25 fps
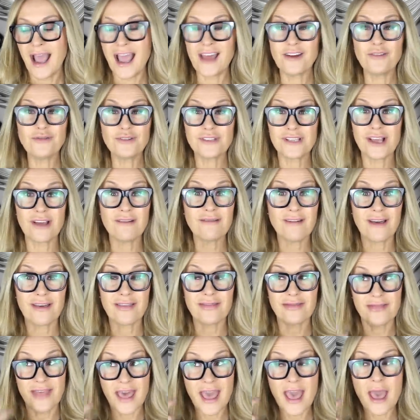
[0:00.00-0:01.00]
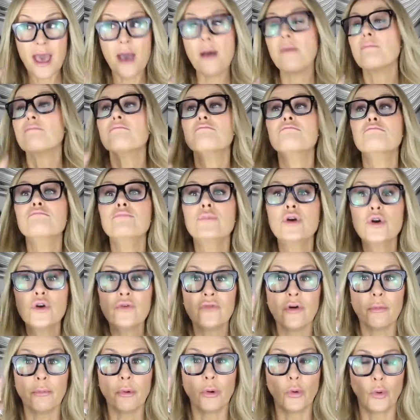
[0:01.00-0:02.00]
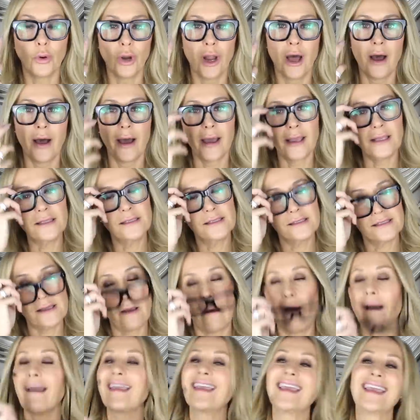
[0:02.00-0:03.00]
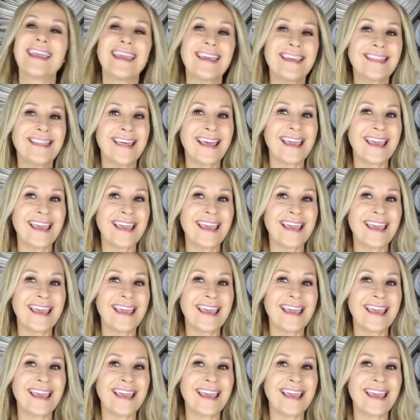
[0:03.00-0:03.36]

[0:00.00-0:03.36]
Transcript: and also their movable lines, i.e.